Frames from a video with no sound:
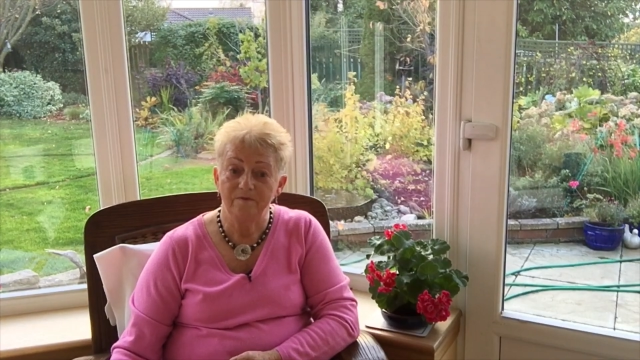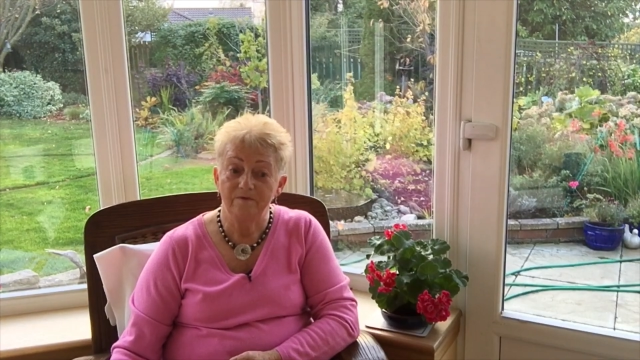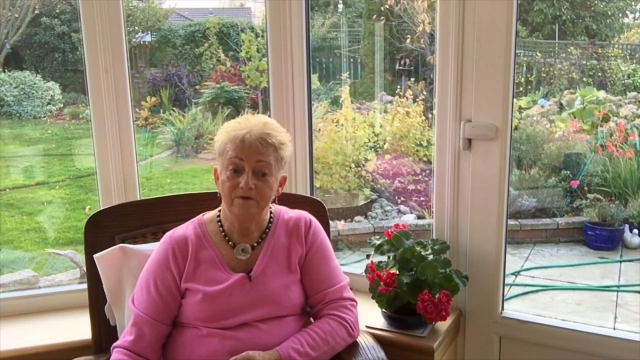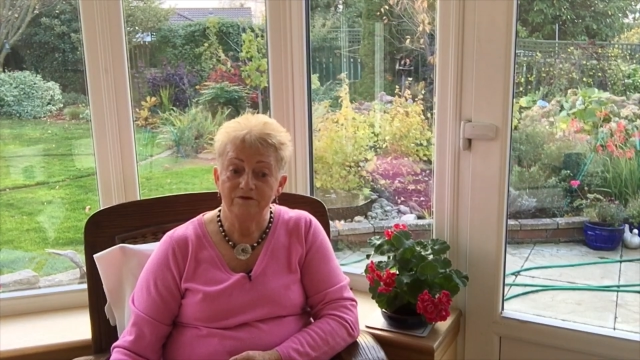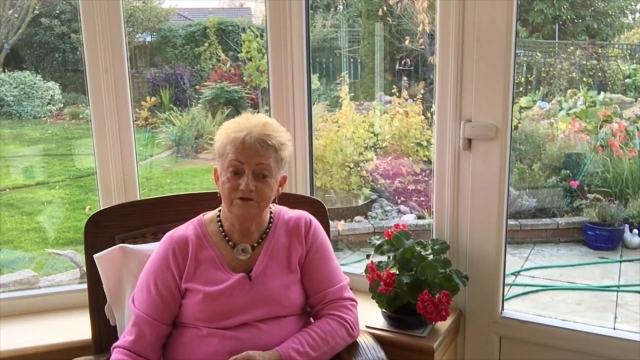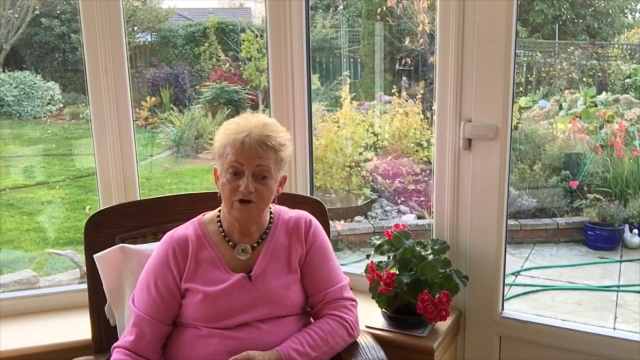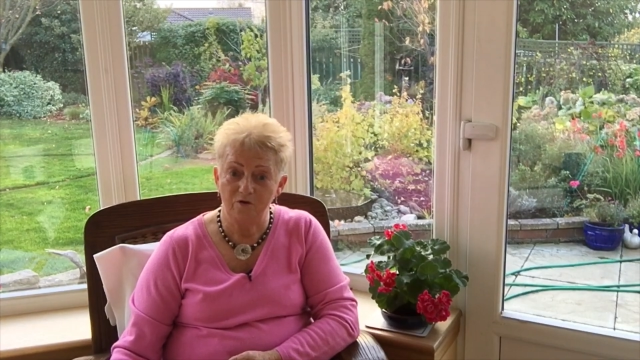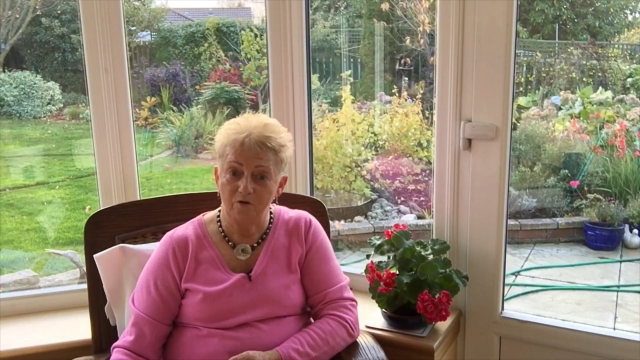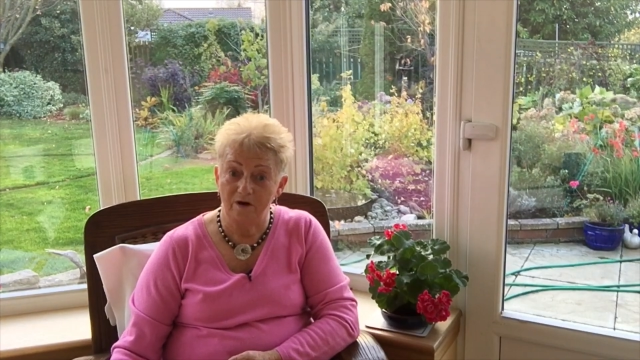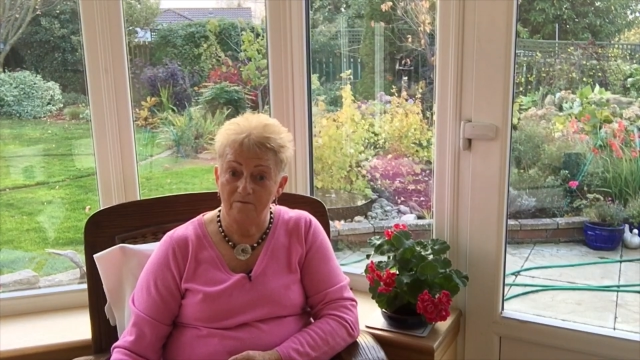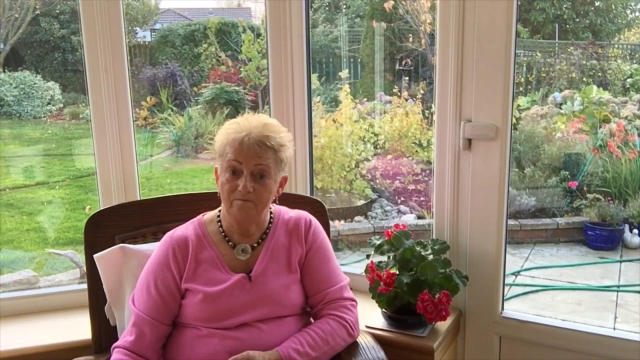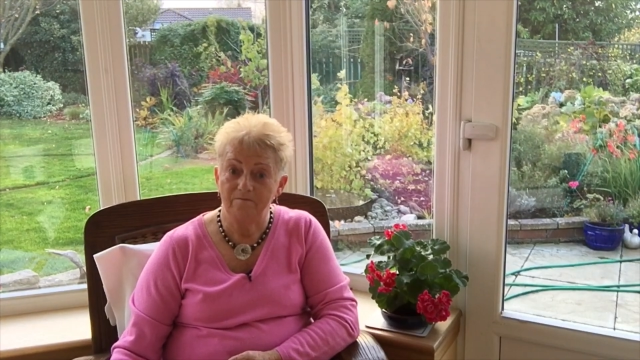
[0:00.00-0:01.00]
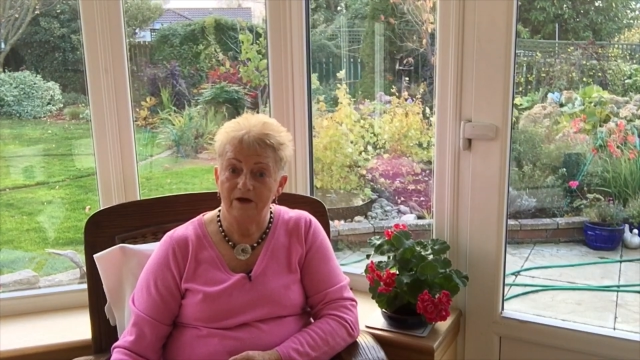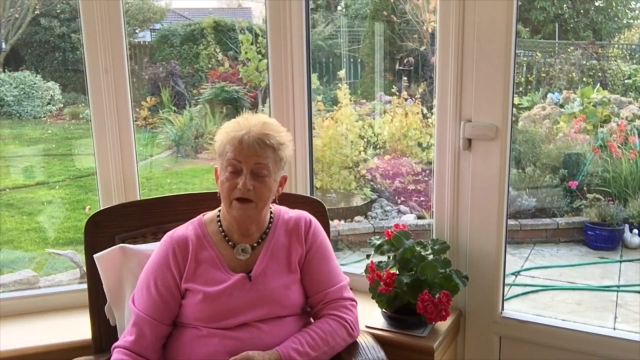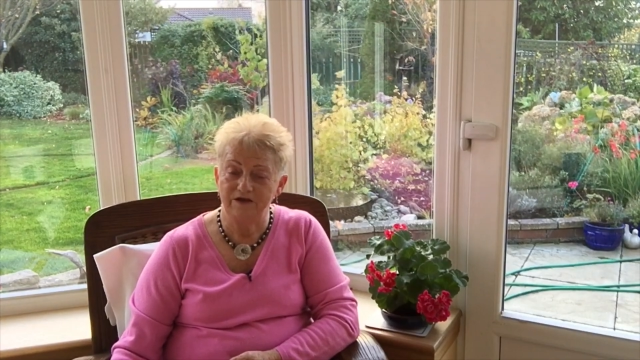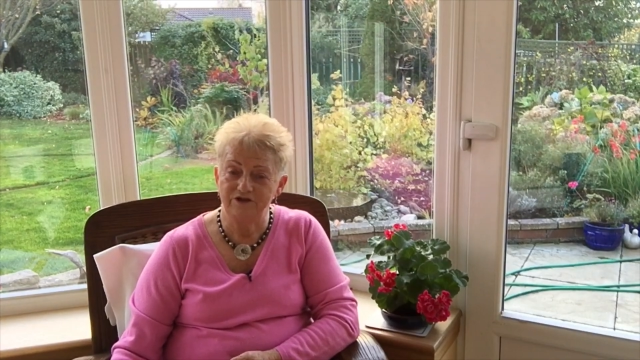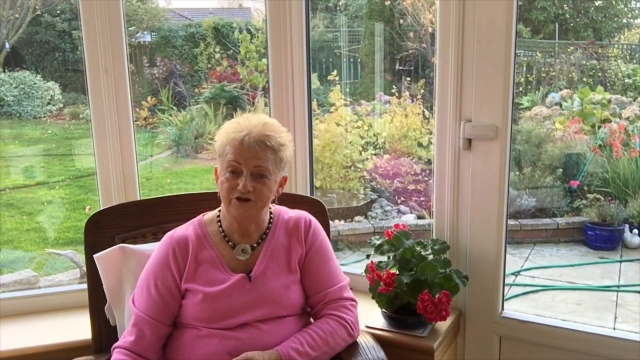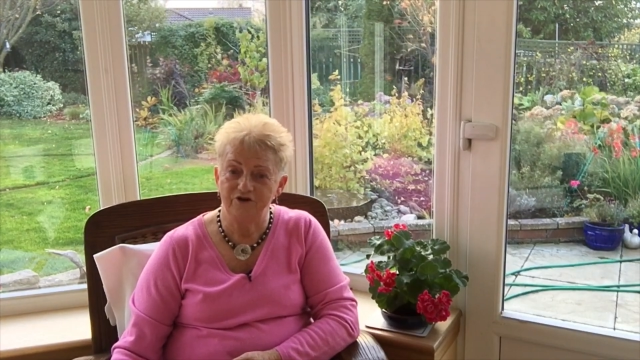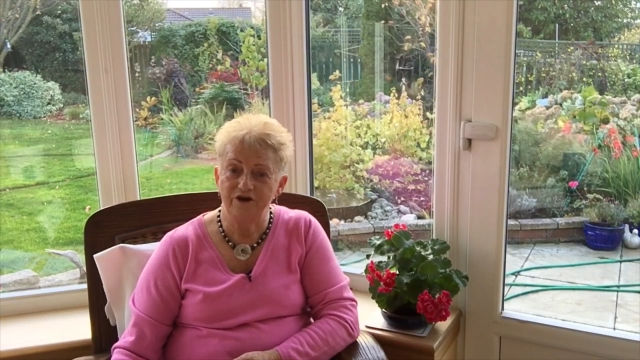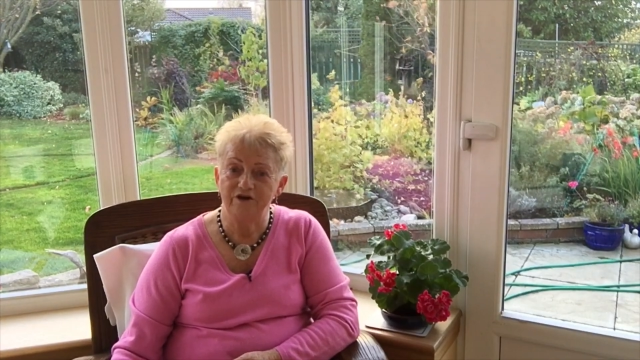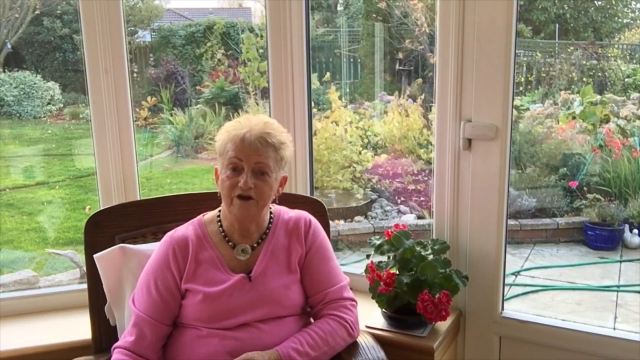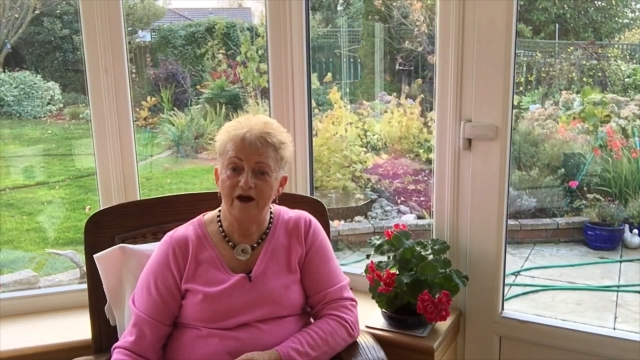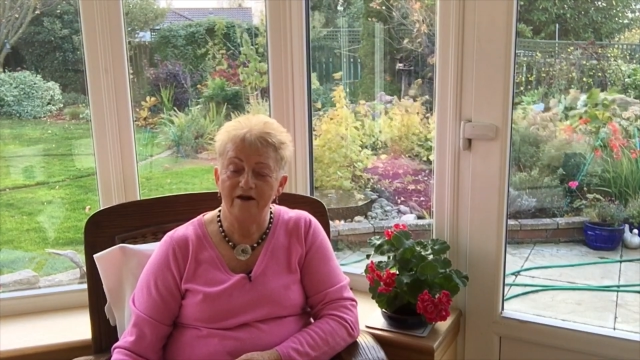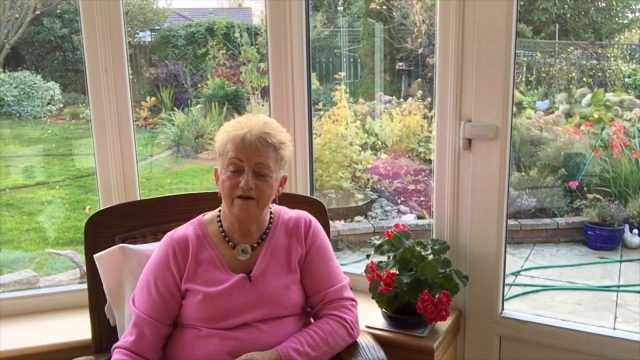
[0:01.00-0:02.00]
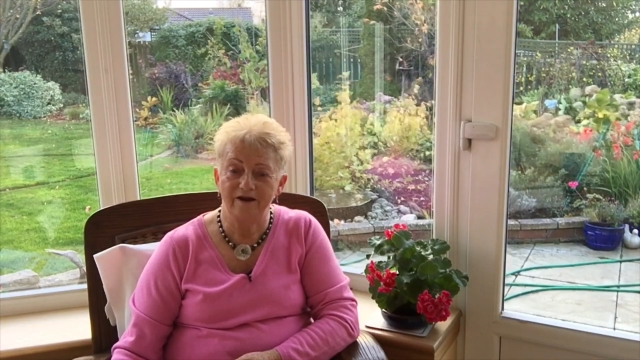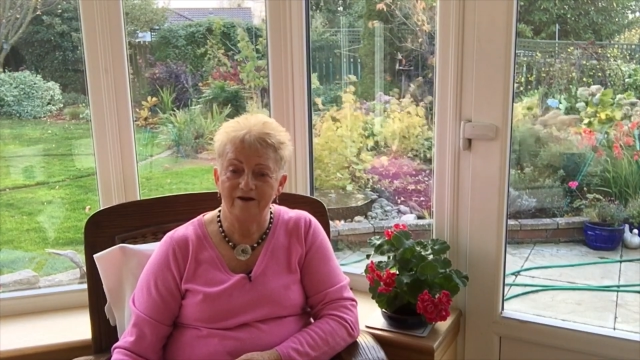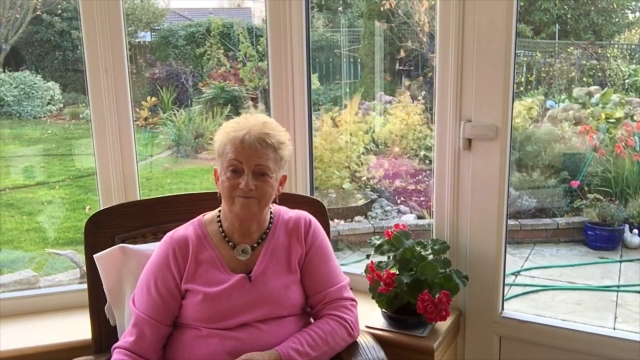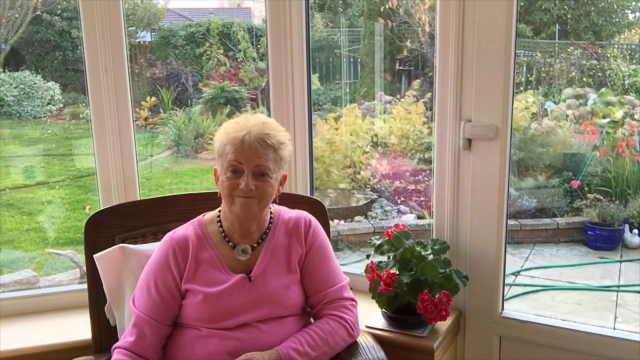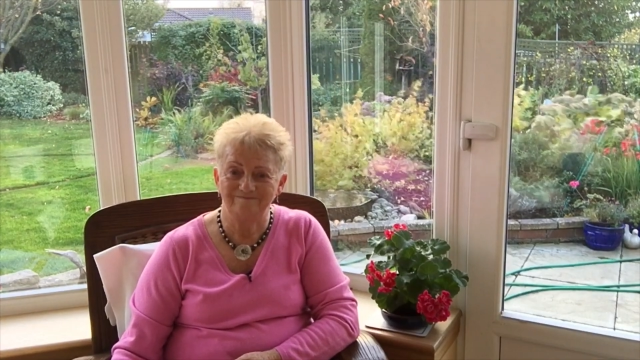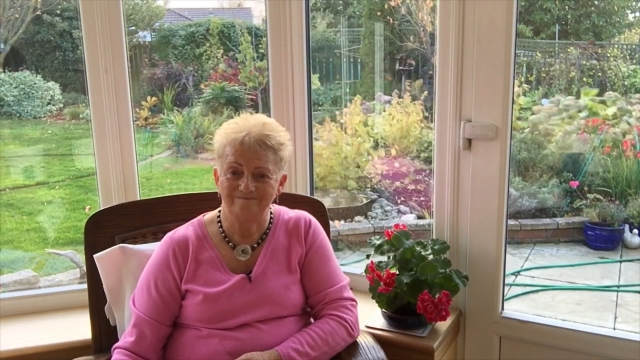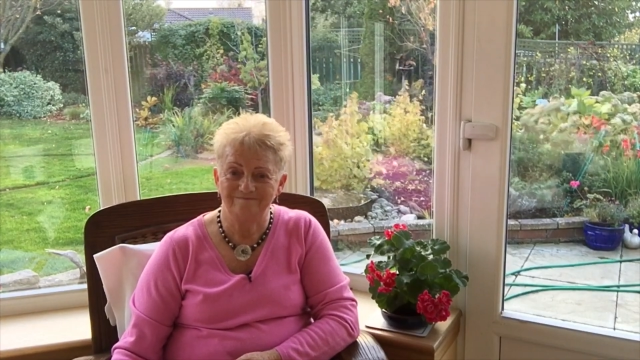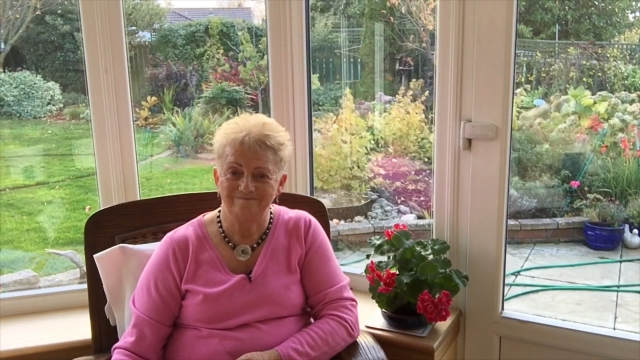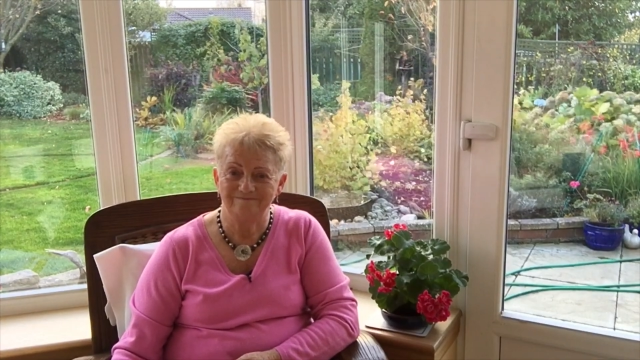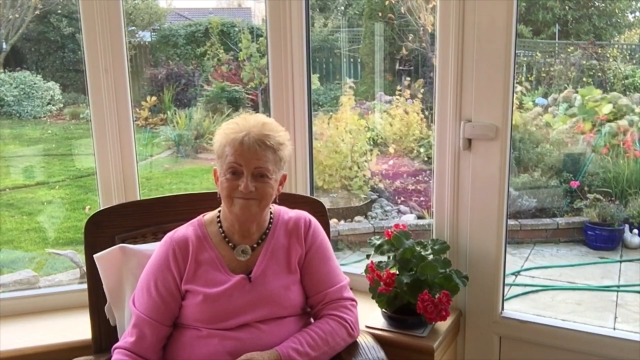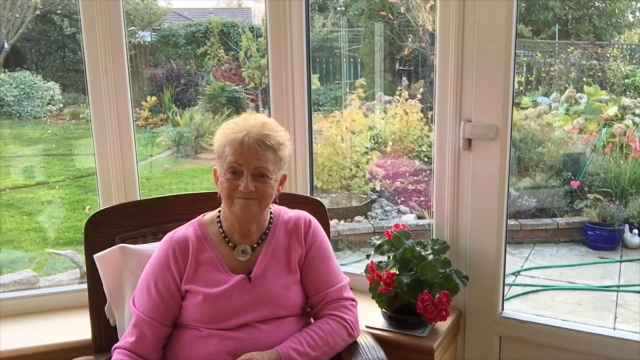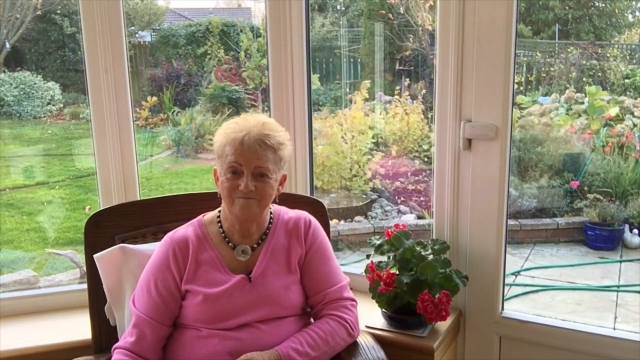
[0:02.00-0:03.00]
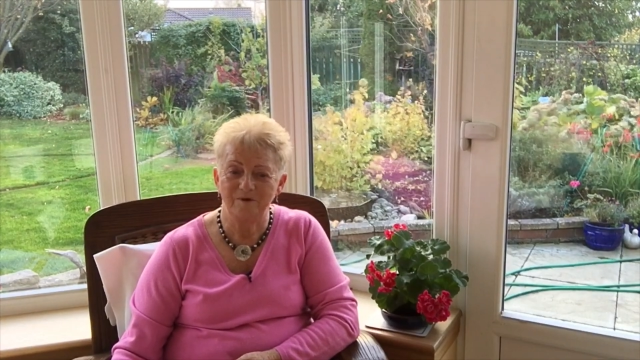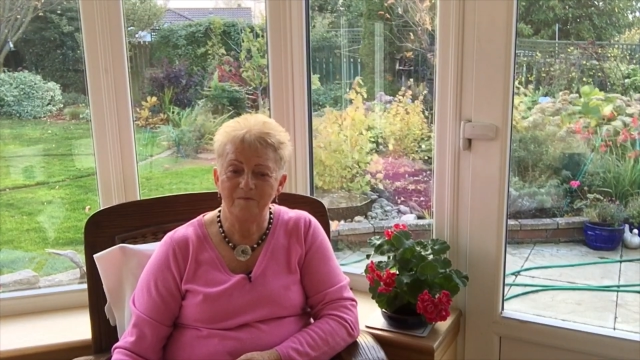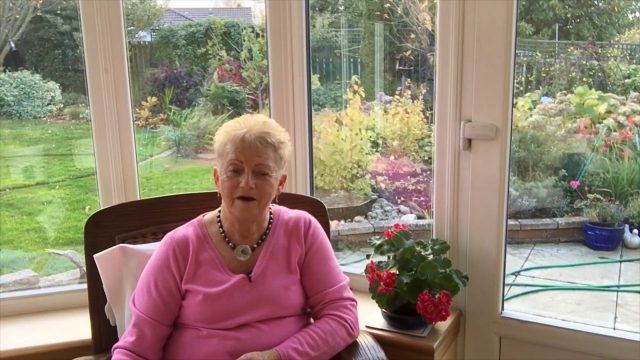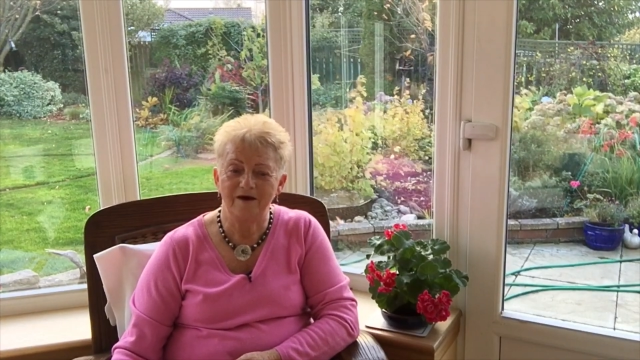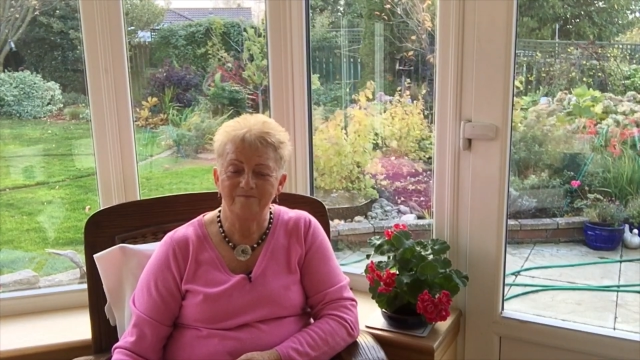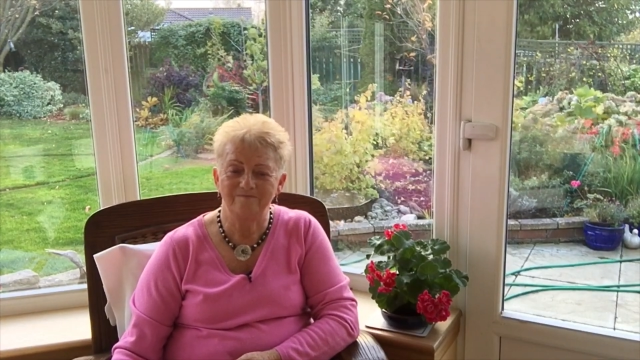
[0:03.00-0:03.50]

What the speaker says: So, enjoy your gardening. Bye-bye.